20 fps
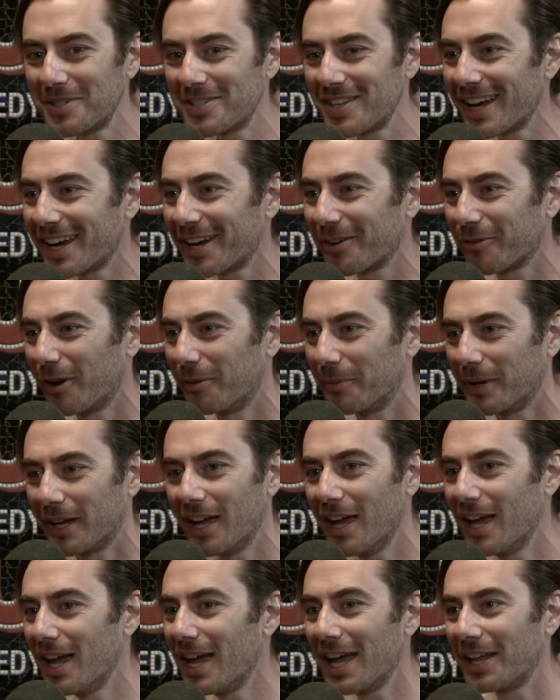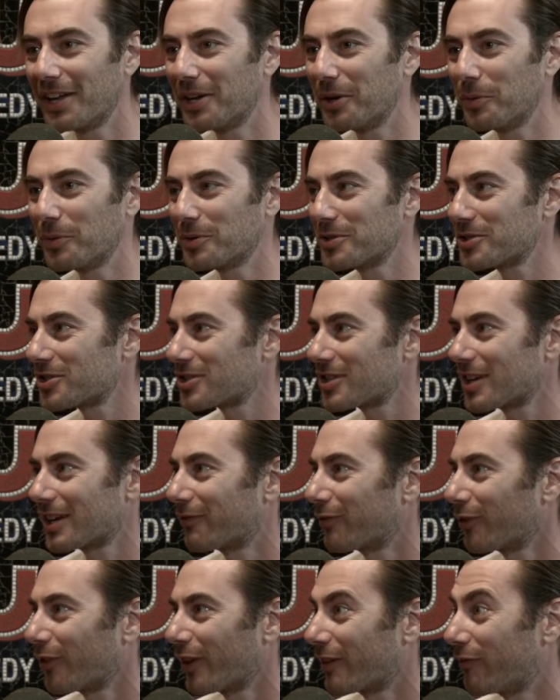that gonna run me?" And it was just
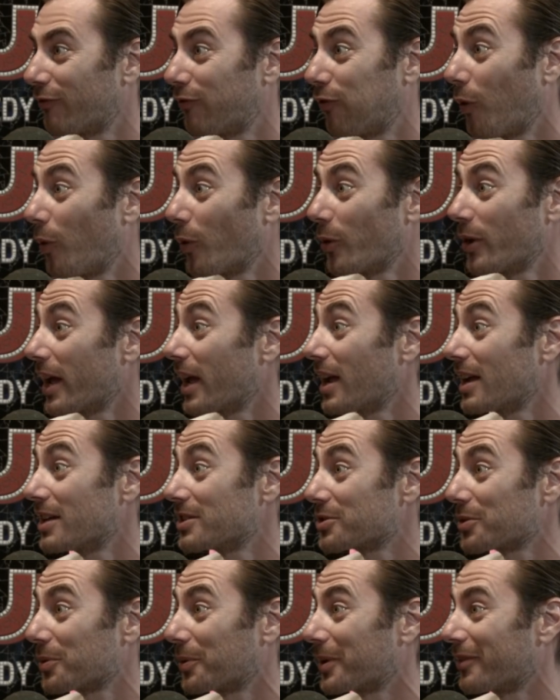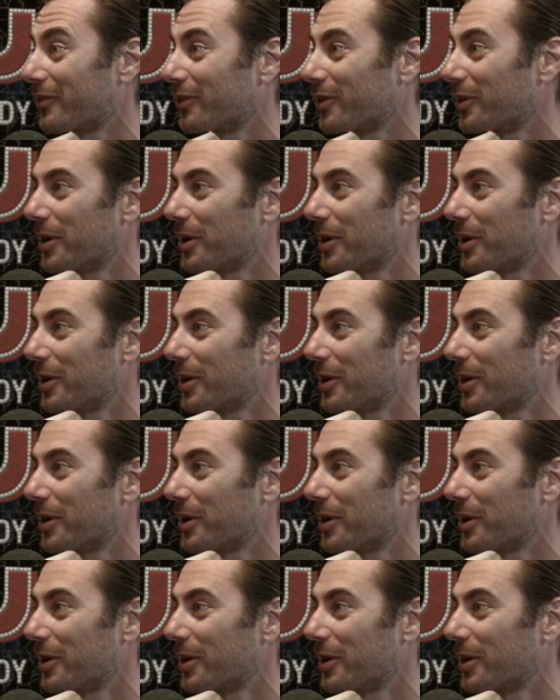like for like 4 days or whatever.